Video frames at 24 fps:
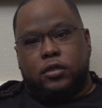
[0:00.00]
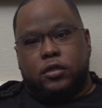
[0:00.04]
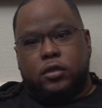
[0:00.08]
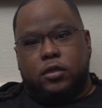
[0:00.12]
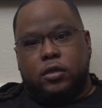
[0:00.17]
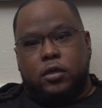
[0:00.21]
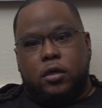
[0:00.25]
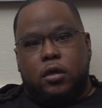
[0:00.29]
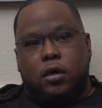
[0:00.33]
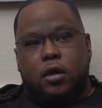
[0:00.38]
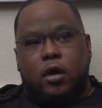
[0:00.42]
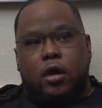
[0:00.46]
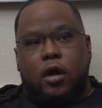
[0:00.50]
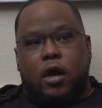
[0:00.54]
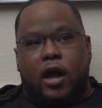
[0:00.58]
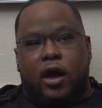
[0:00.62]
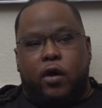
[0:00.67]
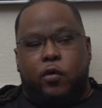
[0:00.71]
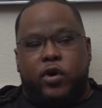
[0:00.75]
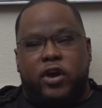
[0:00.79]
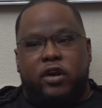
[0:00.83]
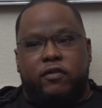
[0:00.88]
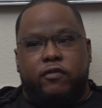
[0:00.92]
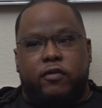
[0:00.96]
Mm-hmm.
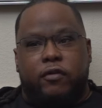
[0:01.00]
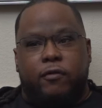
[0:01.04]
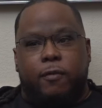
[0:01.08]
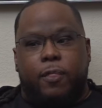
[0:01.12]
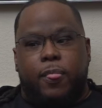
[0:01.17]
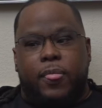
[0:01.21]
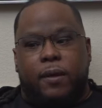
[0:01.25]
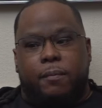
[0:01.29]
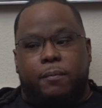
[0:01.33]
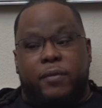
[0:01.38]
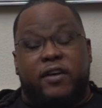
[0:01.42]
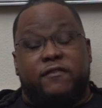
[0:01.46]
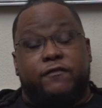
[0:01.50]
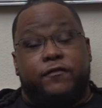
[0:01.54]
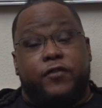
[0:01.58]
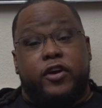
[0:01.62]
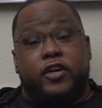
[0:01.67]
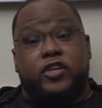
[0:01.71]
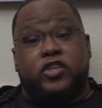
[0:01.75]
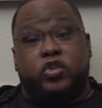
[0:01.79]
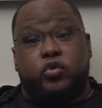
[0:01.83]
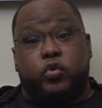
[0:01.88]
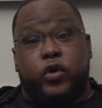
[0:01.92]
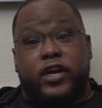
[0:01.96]
However, my
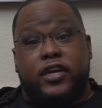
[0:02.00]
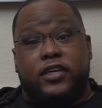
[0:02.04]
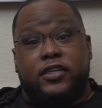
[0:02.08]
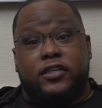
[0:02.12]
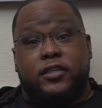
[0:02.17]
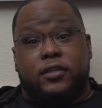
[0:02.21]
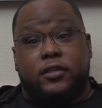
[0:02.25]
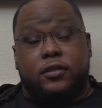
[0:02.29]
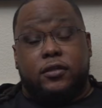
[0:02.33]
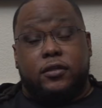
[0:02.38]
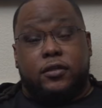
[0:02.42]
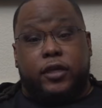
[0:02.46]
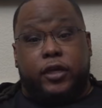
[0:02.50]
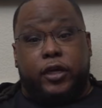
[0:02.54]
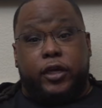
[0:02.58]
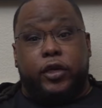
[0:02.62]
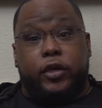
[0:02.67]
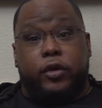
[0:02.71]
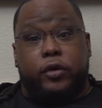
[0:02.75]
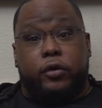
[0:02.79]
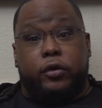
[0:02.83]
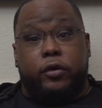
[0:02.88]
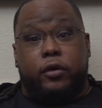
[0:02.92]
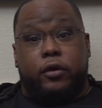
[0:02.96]
first race
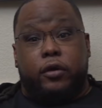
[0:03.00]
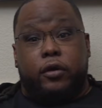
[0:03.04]
here